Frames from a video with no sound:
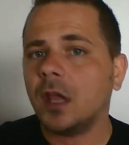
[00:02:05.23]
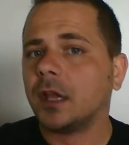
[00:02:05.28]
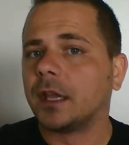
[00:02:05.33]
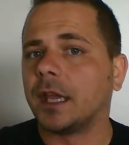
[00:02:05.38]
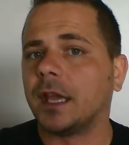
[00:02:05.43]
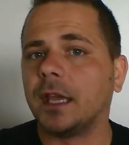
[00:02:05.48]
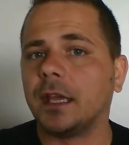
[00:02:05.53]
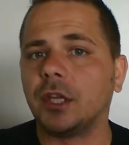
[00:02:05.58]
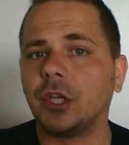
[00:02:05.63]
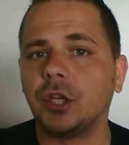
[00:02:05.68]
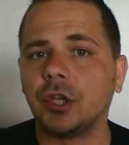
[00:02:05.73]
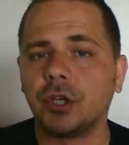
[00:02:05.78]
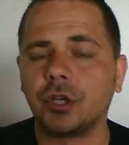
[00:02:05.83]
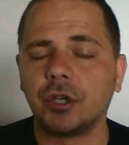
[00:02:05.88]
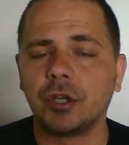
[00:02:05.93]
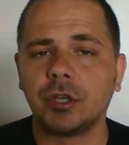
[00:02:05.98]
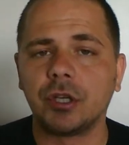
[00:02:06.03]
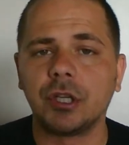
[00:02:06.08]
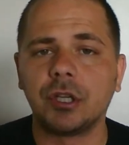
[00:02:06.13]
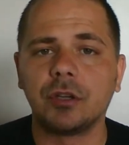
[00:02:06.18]
Okay,
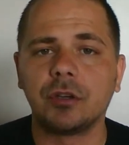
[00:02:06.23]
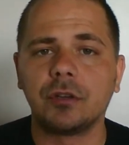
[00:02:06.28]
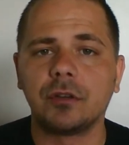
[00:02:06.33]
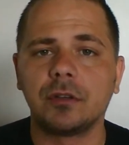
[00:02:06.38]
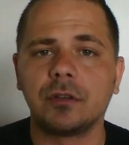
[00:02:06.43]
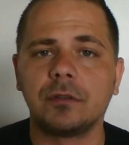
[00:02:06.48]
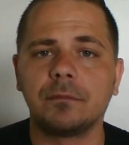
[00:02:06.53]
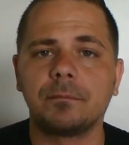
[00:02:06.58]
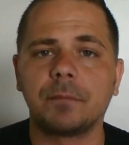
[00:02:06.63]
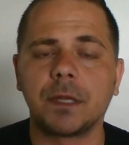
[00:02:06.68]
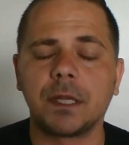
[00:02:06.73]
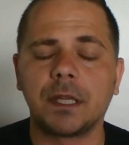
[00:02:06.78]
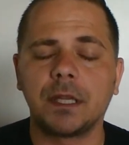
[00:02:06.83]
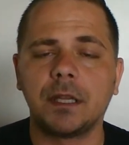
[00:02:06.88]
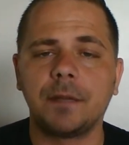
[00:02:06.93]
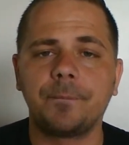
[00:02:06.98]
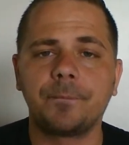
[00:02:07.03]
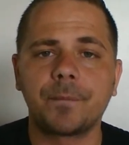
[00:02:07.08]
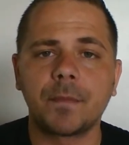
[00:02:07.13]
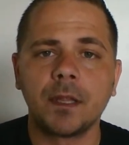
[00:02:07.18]
you're you're
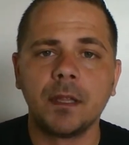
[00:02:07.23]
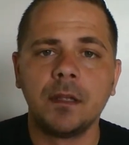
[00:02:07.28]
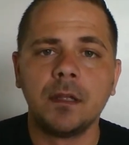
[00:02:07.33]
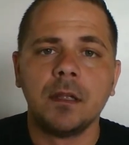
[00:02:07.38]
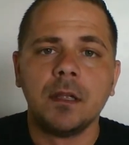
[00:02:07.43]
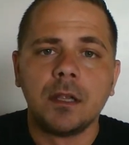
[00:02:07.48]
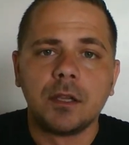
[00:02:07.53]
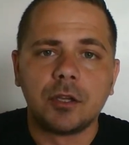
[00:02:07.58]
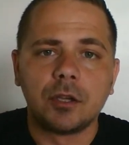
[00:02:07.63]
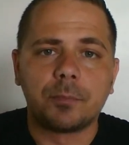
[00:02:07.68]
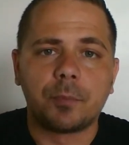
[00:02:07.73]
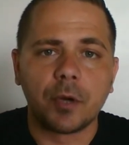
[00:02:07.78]
you're